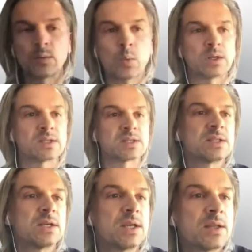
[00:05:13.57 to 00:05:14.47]
was
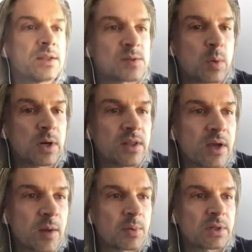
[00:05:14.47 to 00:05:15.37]
this one on the
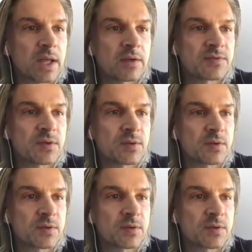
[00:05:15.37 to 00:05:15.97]
upper left